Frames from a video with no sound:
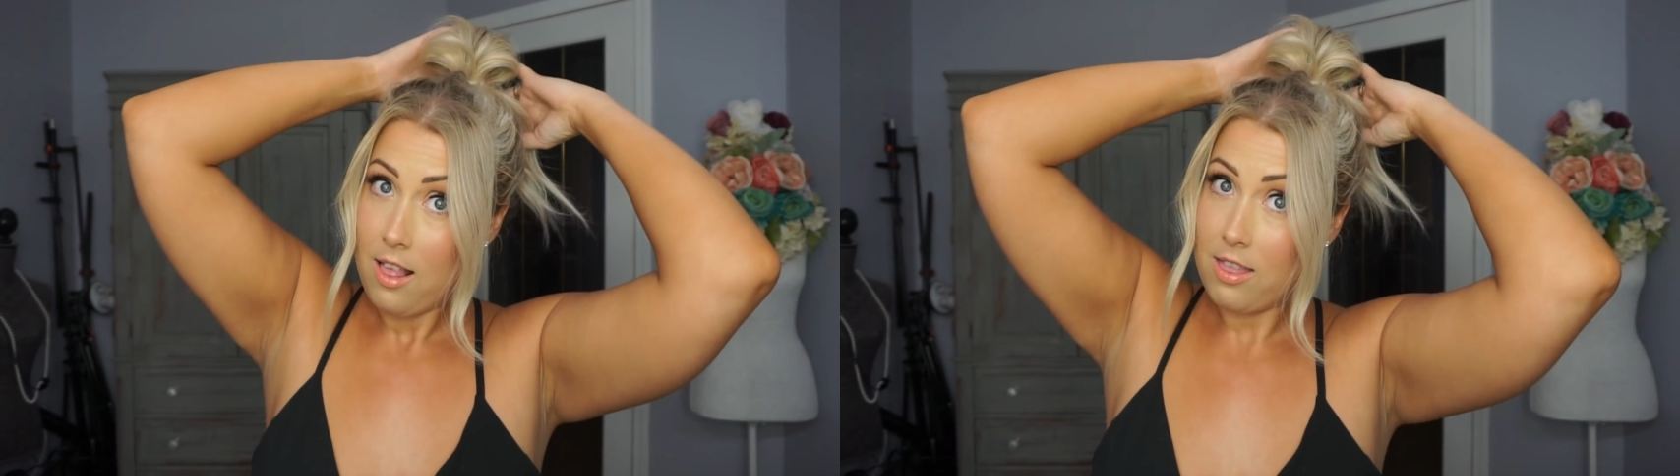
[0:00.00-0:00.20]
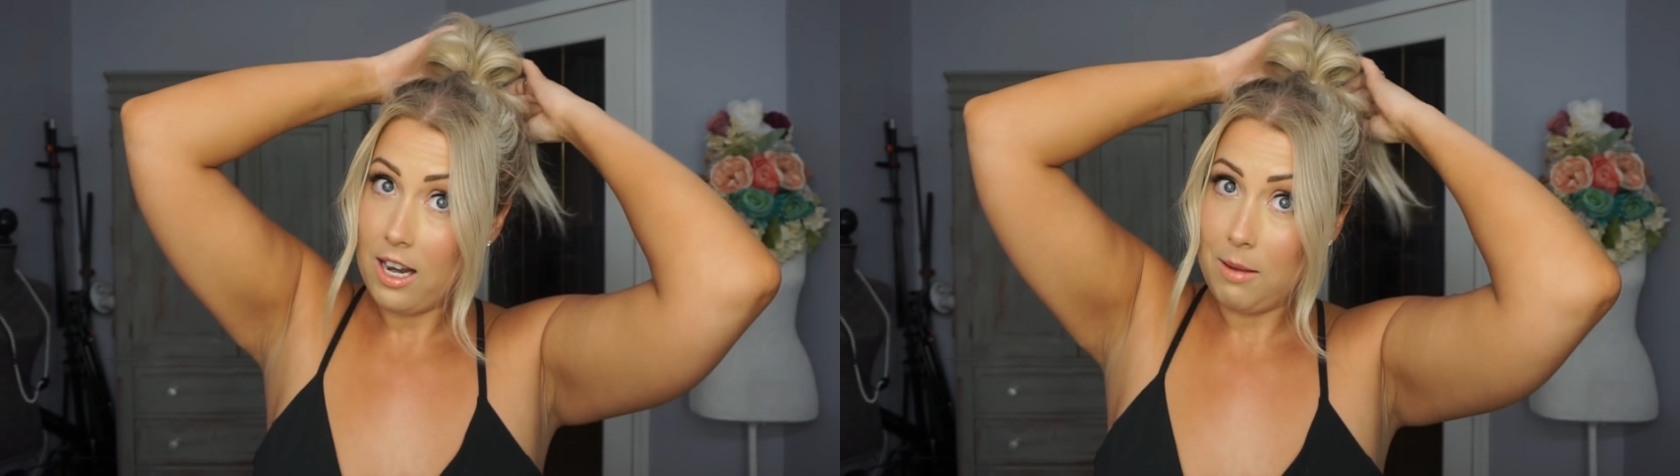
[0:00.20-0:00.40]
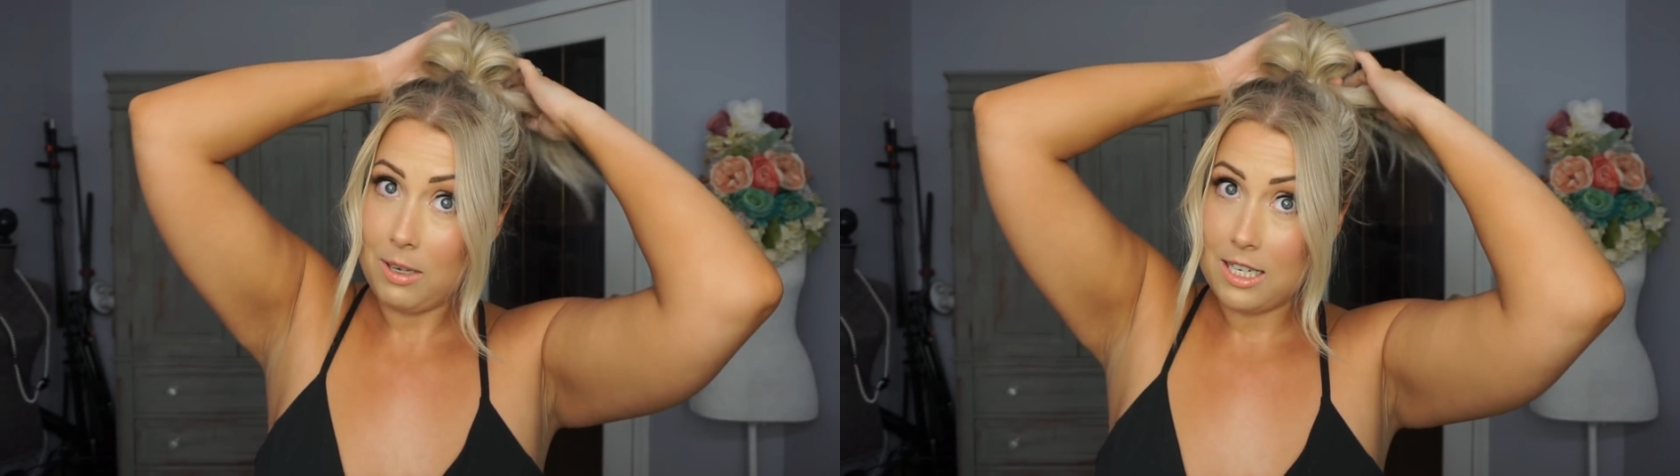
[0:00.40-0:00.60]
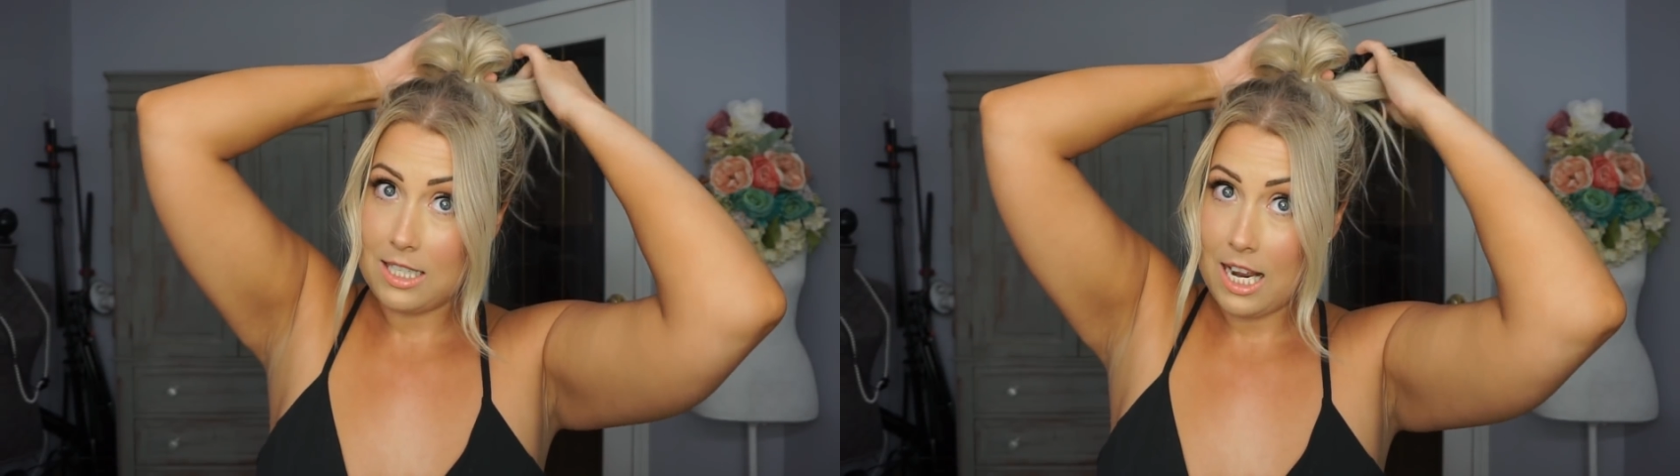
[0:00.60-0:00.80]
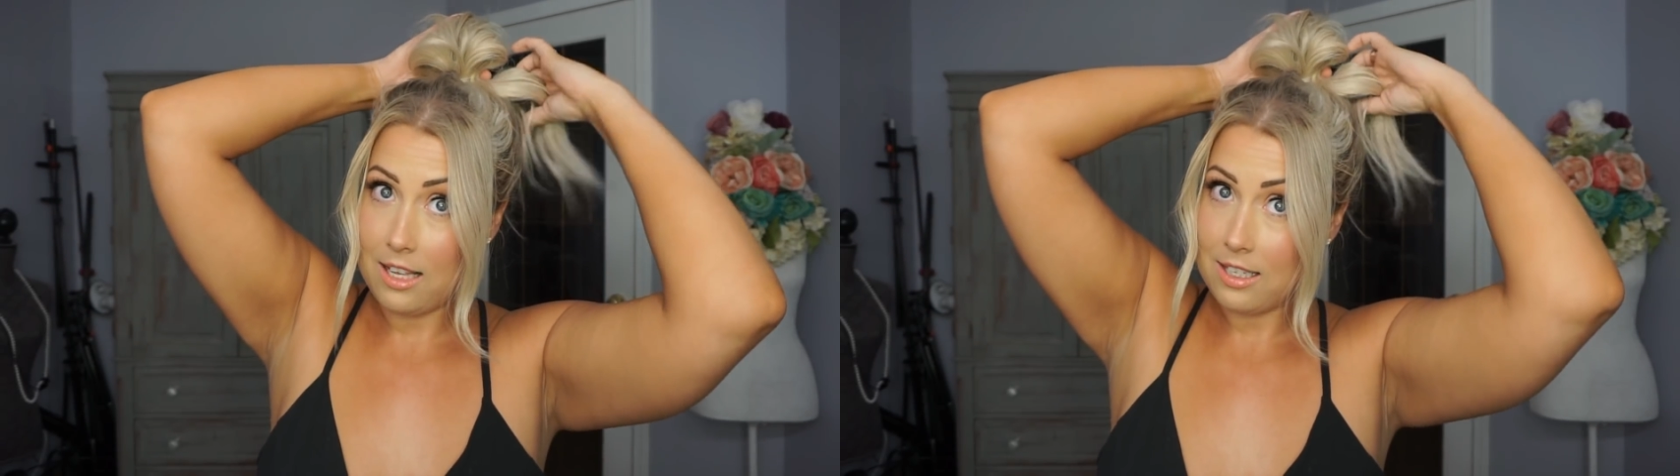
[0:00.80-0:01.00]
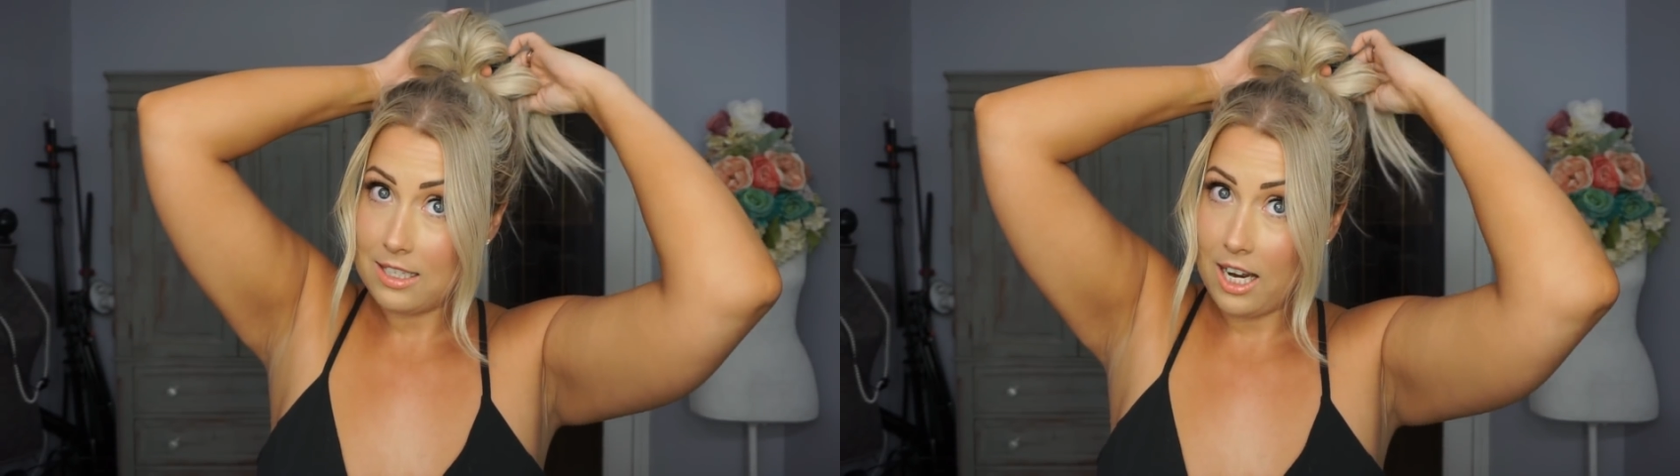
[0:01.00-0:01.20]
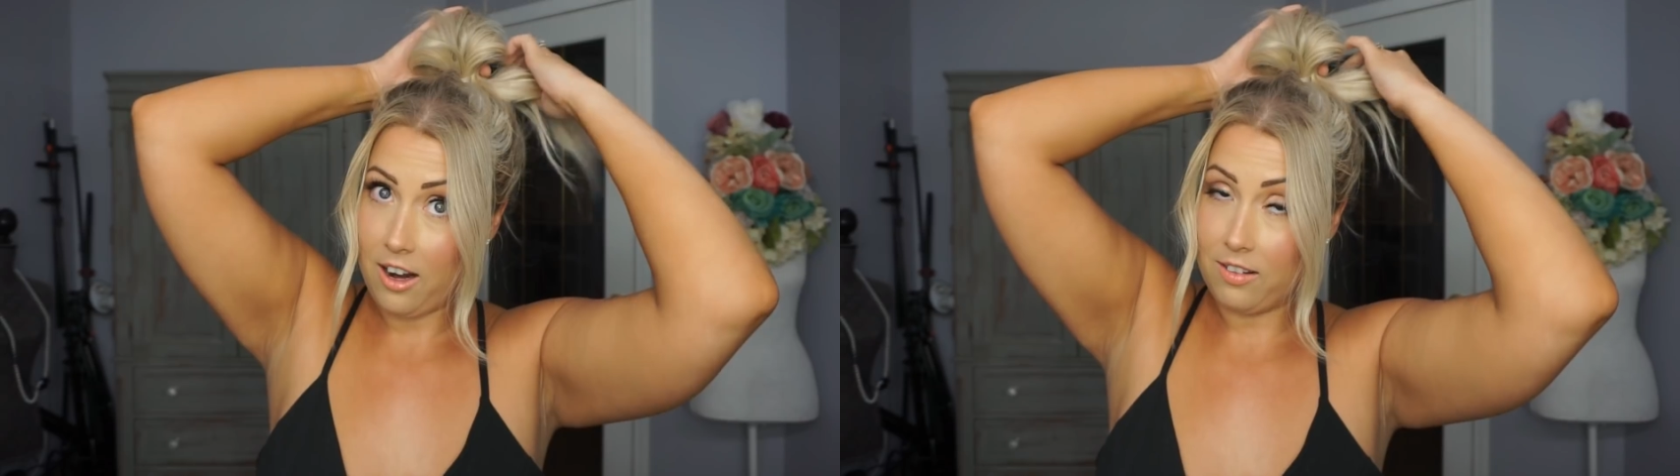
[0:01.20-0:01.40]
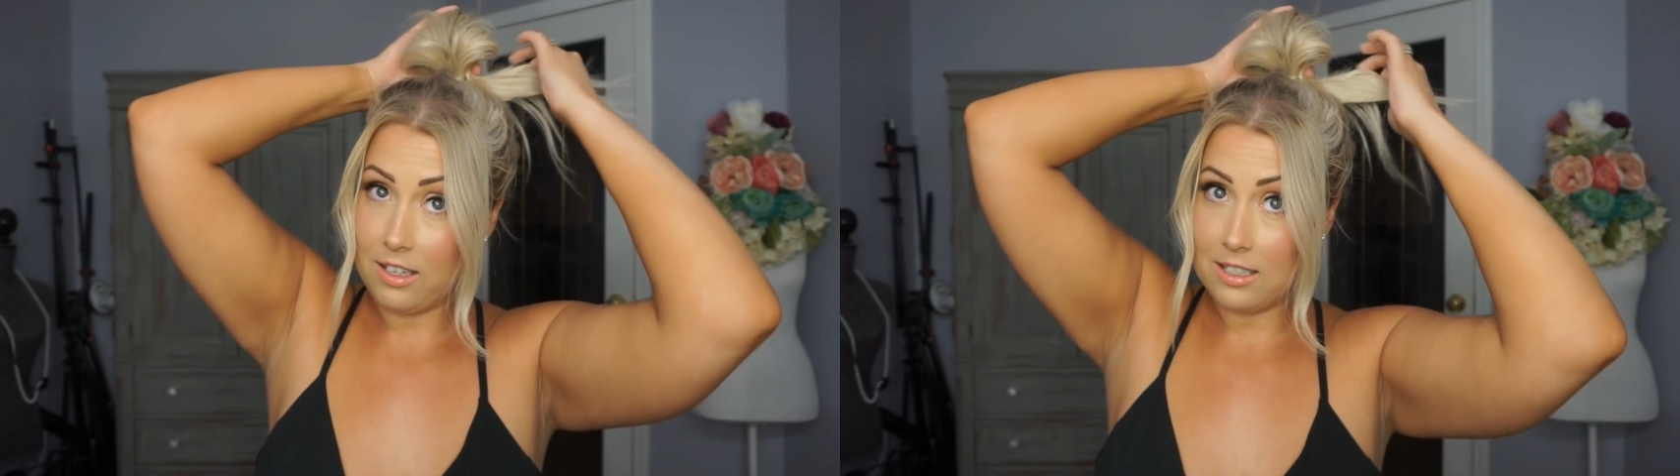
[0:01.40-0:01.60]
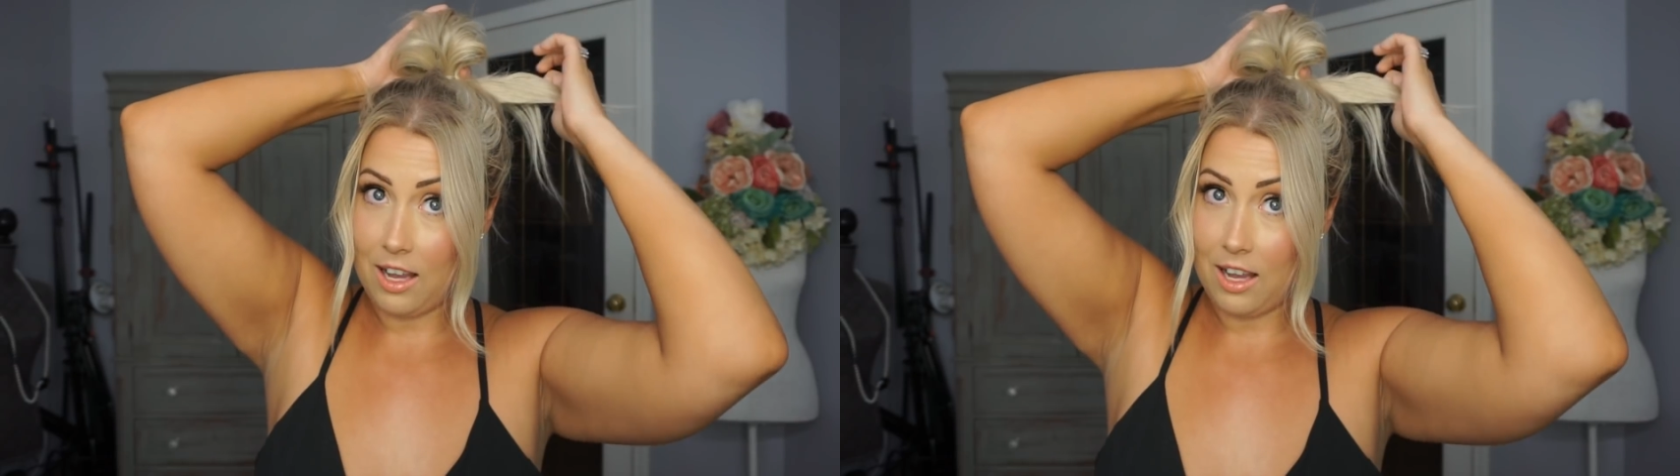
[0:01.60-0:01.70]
Then I'm going to take this hair that's